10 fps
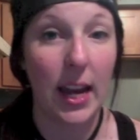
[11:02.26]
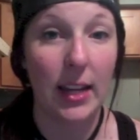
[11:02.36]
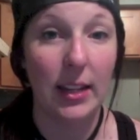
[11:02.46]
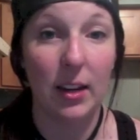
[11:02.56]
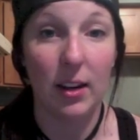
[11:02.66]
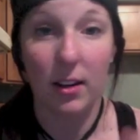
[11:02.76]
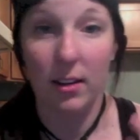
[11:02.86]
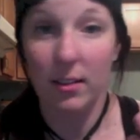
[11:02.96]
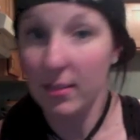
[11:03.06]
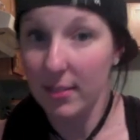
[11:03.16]
and
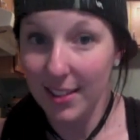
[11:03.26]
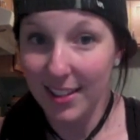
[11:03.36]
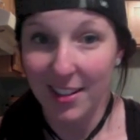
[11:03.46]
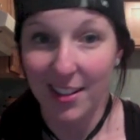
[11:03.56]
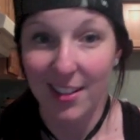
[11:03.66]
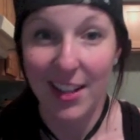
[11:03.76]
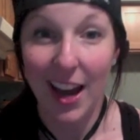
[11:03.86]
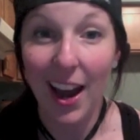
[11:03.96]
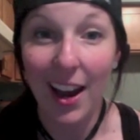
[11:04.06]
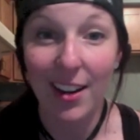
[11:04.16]
they're
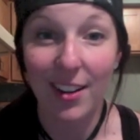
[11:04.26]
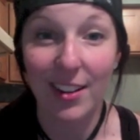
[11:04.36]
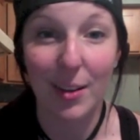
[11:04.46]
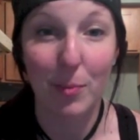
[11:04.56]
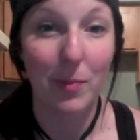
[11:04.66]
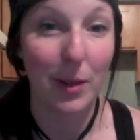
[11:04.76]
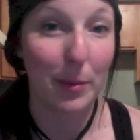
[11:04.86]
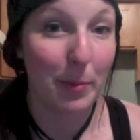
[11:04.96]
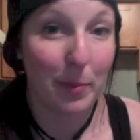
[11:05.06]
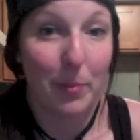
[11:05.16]
tired,
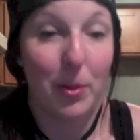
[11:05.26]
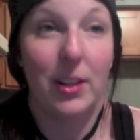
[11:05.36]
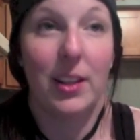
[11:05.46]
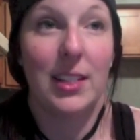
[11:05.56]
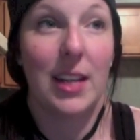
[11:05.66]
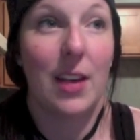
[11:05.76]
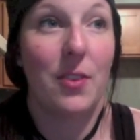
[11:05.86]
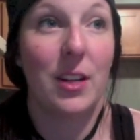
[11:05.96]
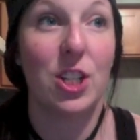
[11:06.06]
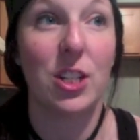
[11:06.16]
they're putting less
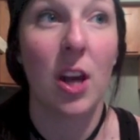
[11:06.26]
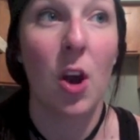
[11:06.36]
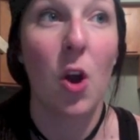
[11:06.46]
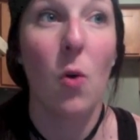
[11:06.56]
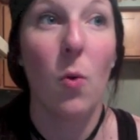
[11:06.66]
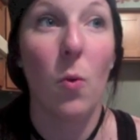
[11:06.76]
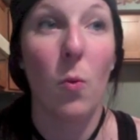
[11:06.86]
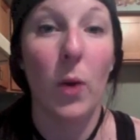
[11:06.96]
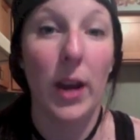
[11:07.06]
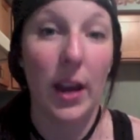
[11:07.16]
effort, it just,
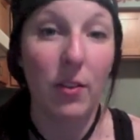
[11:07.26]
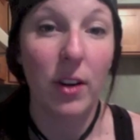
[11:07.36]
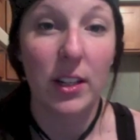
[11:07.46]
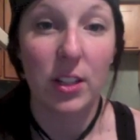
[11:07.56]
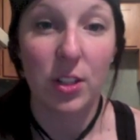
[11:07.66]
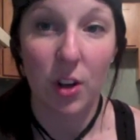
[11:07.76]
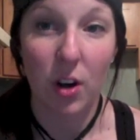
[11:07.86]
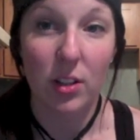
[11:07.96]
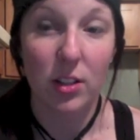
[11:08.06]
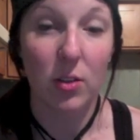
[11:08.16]
whenever it
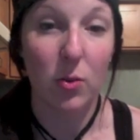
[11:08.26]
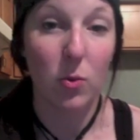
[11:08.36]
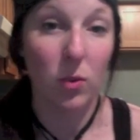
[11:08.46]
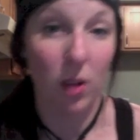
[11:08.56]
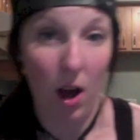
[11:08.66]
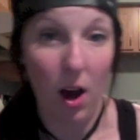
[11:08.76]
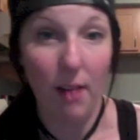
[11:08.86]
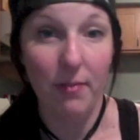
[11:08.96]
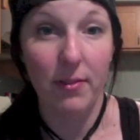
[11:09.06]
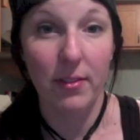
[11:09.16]
starts to cool
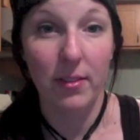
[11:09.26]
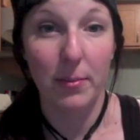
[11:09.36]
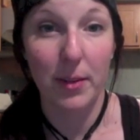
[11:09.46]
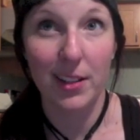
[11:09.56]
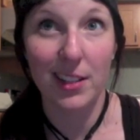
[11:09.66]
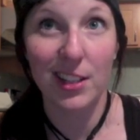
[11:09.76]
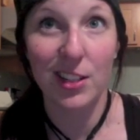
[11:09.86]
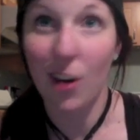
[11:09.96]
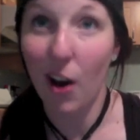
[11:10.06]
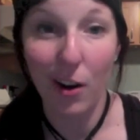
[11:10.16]
off, because it's
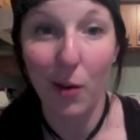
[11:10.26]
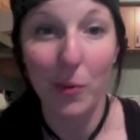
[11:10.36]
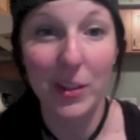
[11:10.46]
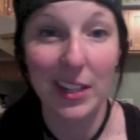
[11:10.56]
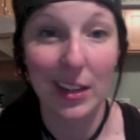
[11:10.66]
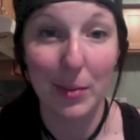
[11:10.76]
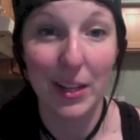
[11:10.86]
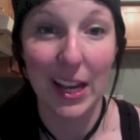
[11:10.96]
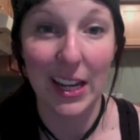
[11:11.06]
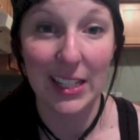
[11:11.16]
not always going to be
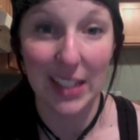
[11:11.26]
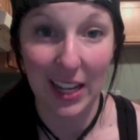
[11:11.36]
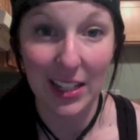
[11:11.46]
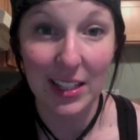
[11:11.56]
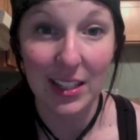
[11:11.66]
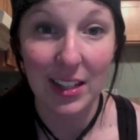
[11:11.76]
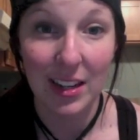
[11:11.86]
that intense